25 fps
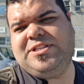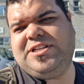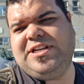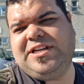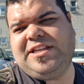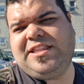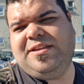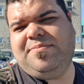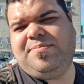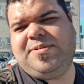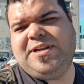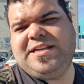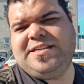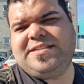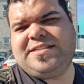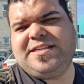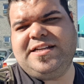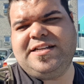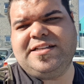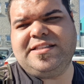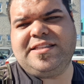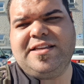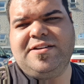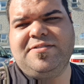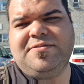and check their place
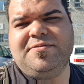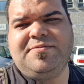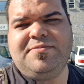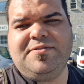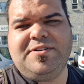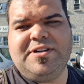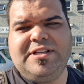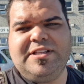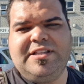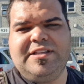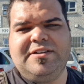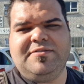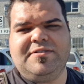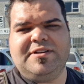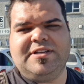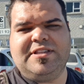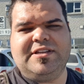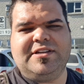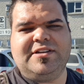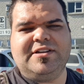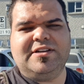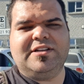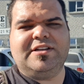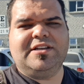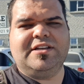out. They're
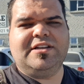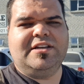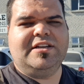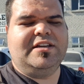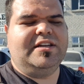really good.